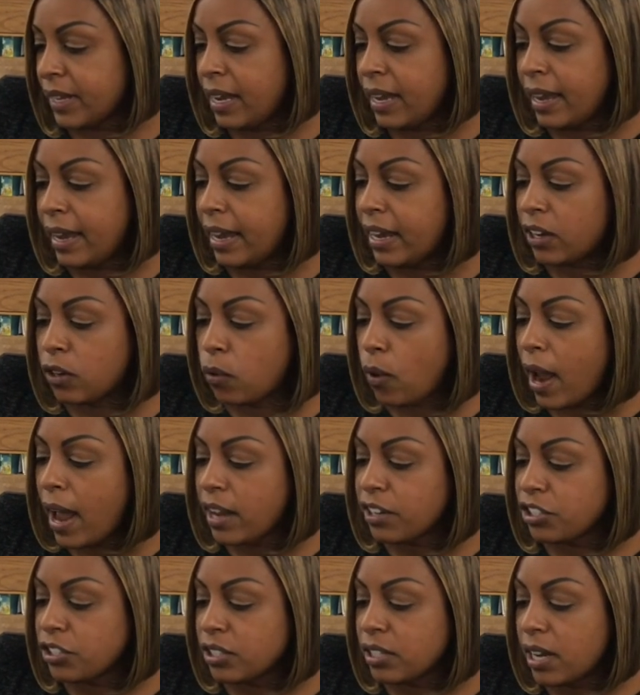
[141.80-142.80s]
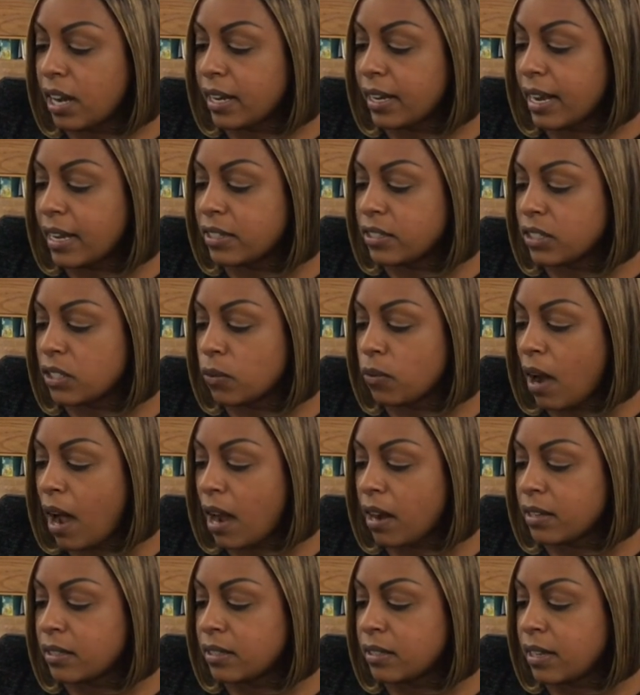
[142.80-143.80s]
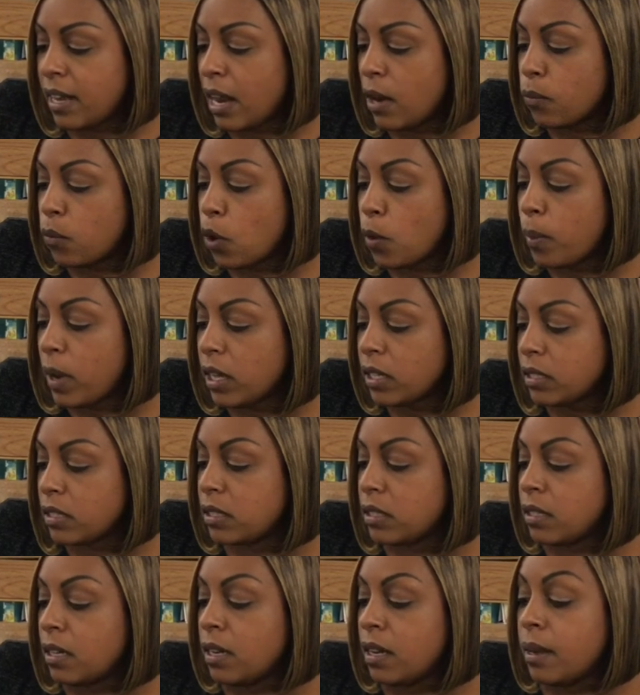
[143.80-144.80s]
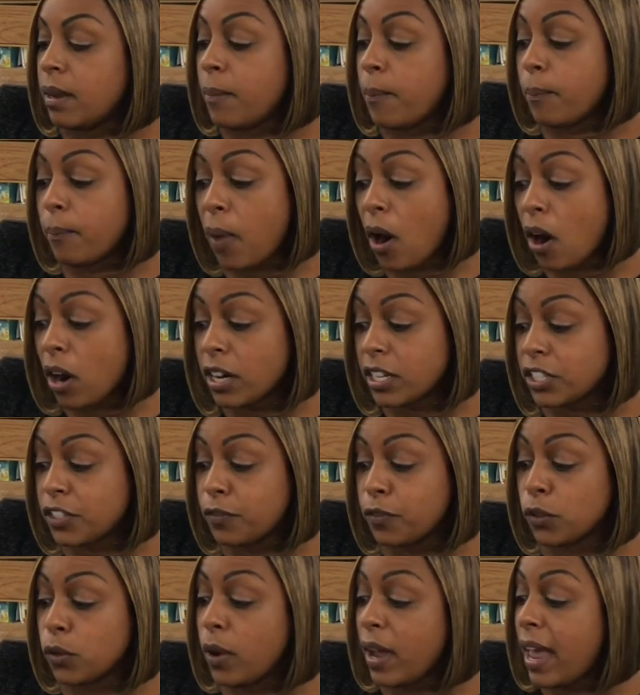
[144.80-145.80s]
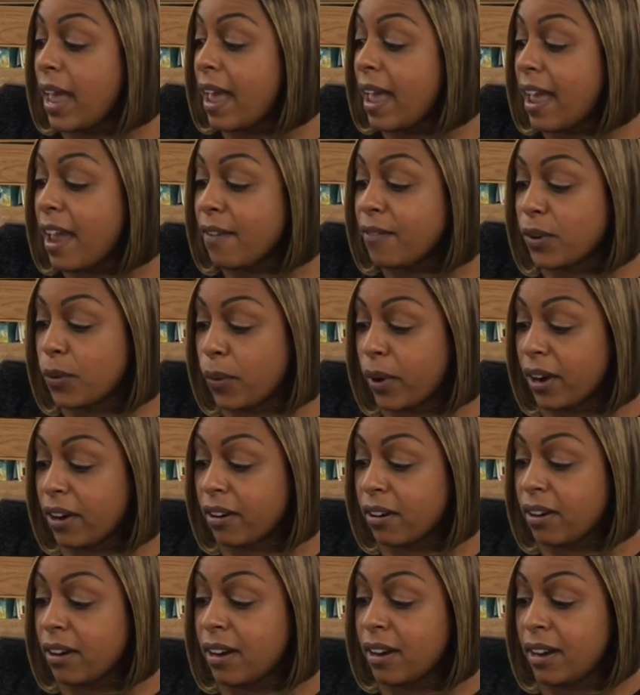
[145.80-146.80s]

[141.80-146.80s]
It crashed against the rocks and robot's parts flew everywhere.